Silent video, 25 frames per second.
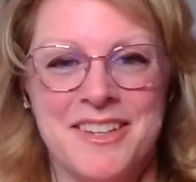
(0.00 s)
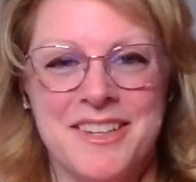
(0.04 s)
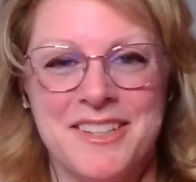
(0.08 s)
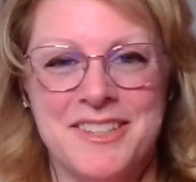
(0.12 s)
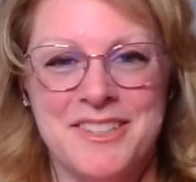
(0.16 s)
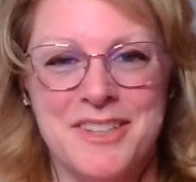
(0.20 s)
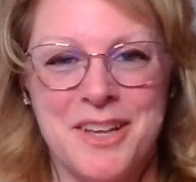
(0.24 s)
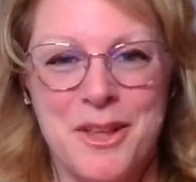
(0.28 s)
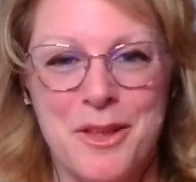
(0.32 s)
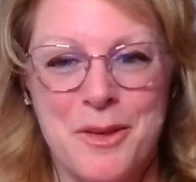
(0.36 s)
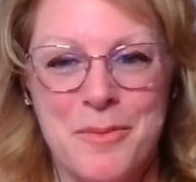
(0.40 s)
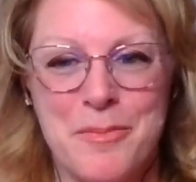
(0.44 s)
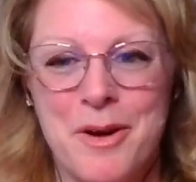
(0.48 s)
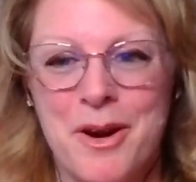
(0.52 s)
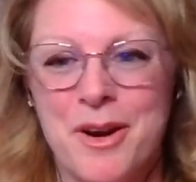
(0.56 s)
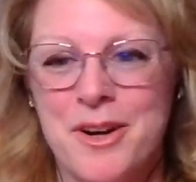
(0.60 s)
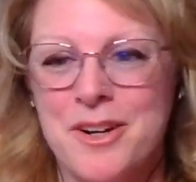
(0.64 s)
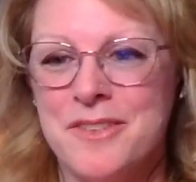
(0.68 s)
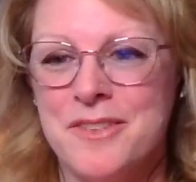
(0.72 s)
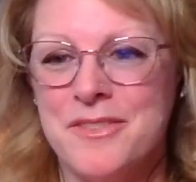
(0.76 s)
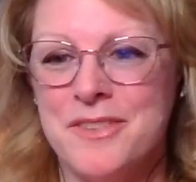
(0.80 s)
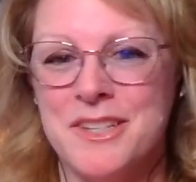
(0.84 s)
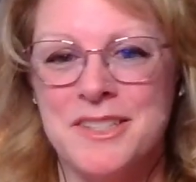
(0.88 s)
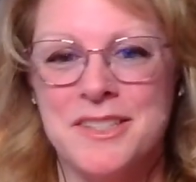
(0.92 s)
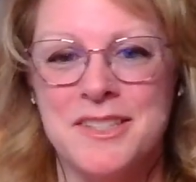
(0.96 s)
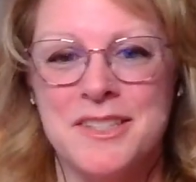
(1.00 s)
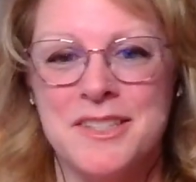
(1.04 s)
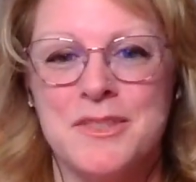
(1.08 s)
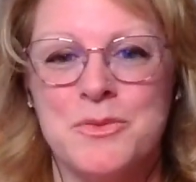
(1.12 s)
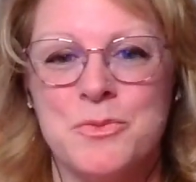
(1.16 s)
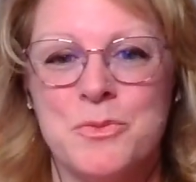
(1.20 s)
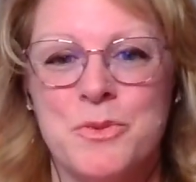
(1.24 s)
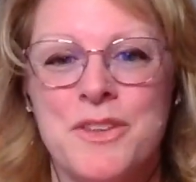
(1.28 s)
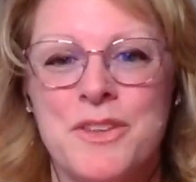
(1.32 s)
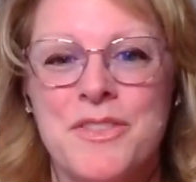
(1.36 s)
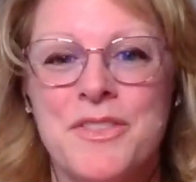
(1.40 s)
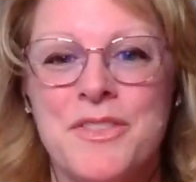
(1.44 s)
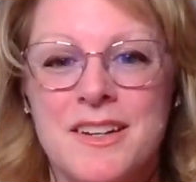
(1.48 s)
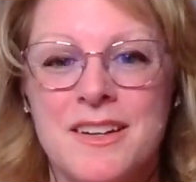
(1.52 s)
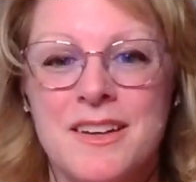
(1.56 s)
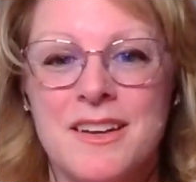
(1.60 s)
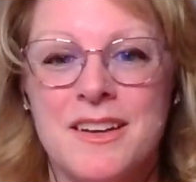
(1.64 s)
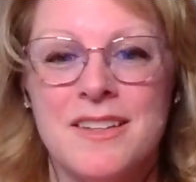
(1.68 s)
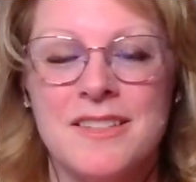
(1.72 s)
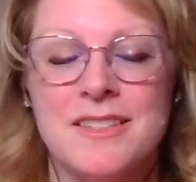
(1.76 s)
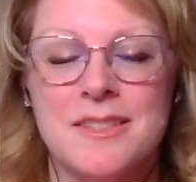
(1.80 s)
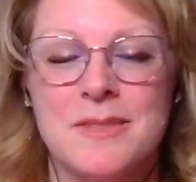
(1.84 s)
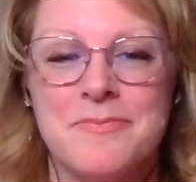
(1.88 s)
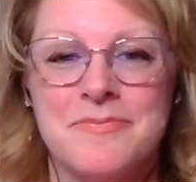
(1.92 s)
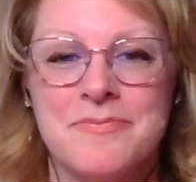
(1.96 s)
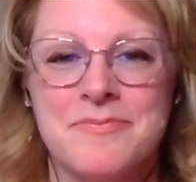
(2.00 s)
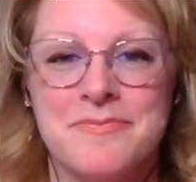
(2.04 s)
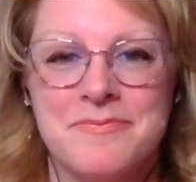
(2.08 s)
It's all part of us, it's within us.